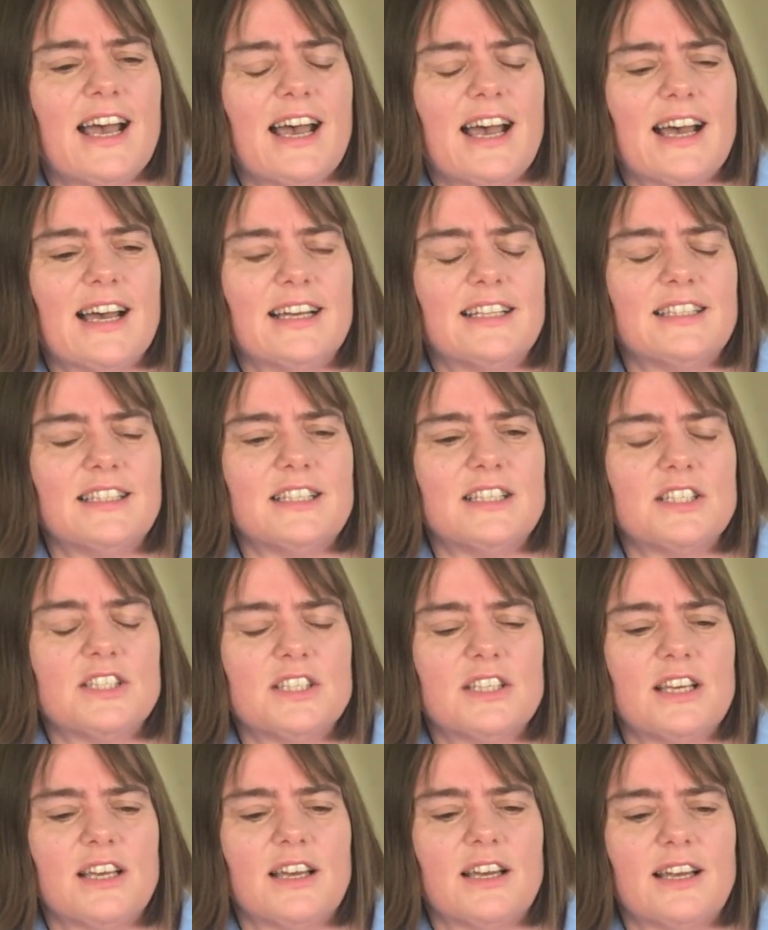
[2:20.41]
and
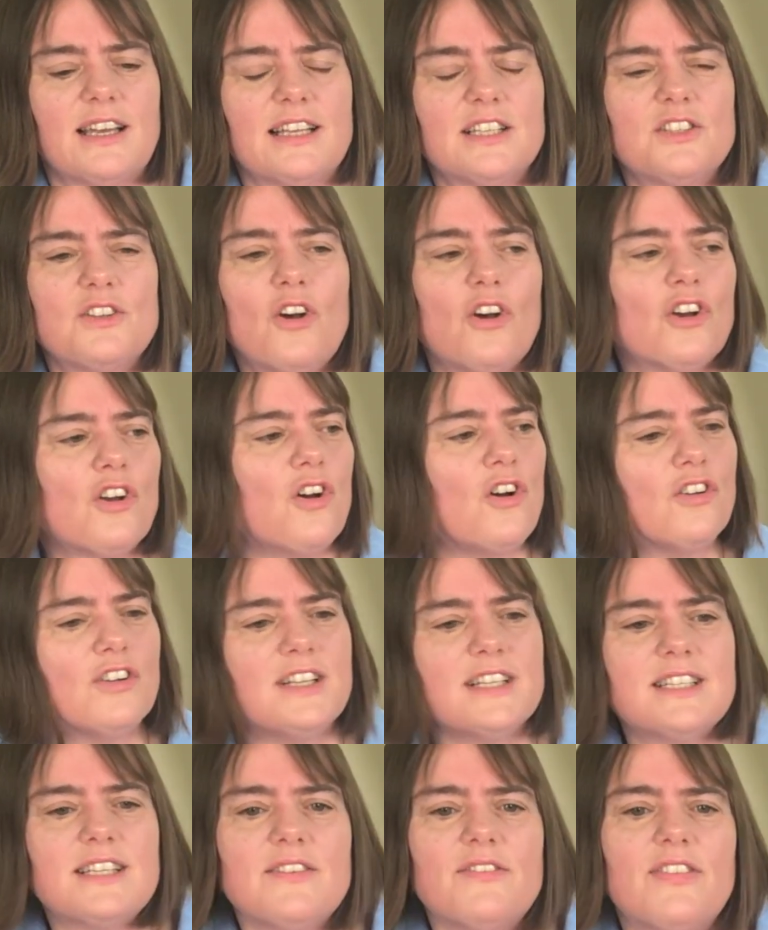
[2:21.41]
it's not a
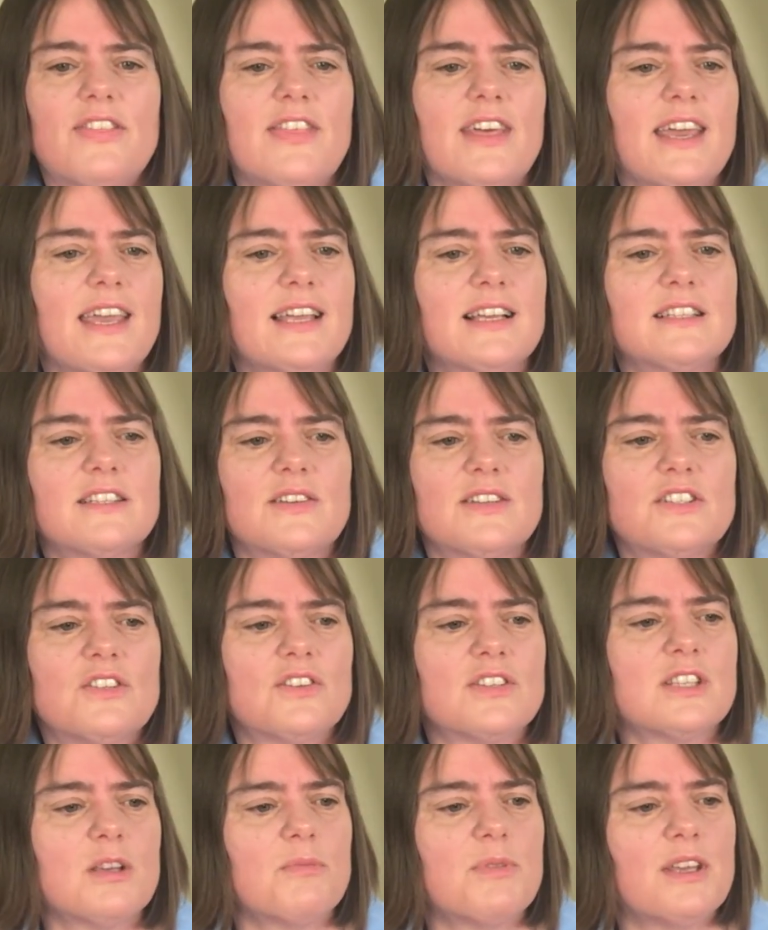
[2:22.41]
cognitive thing, so it's
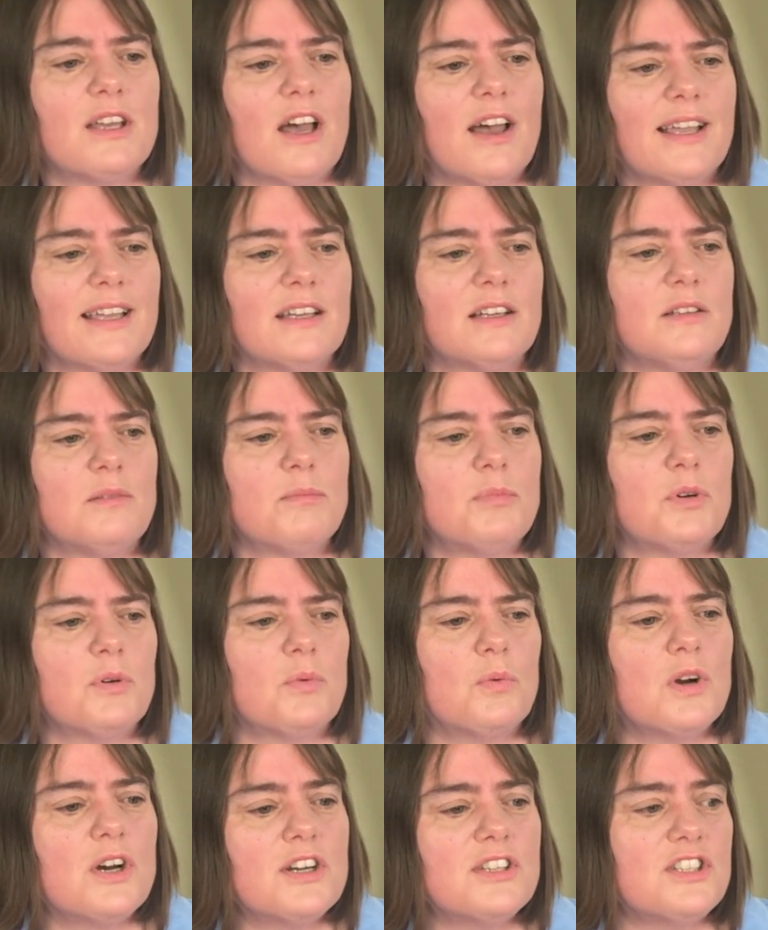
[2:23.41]
not something I can put
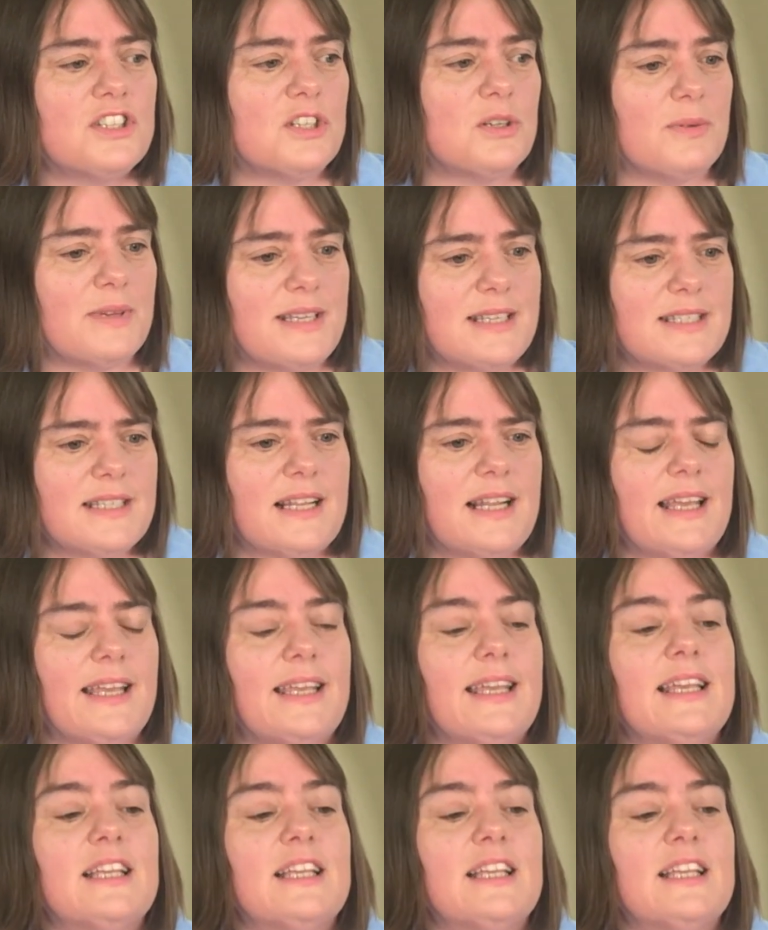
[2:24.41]
words to easily.